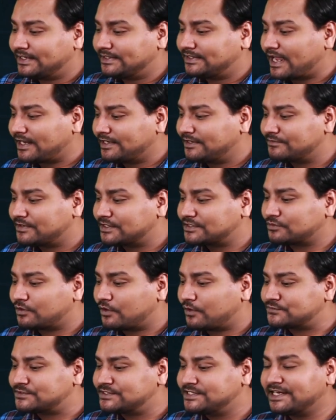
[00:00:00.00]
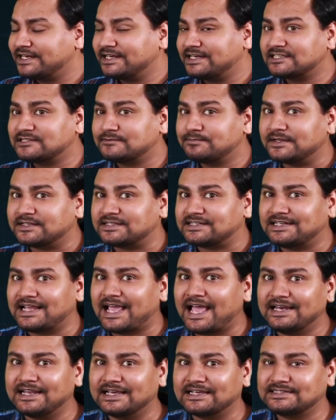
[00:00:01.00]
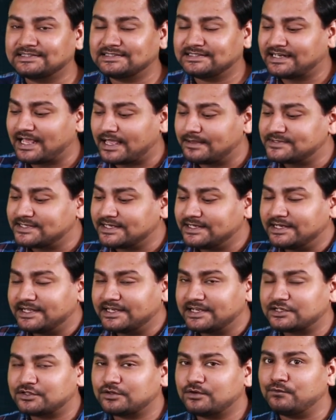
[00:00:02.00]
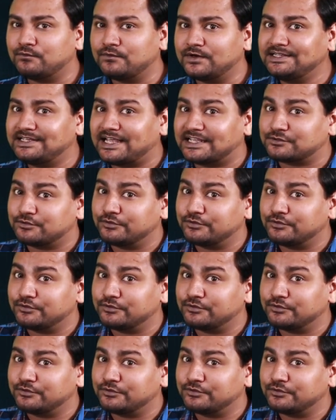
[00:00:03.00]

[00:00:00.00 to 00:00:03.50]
tan inverse of secant x plus tan x times integration of 1, that's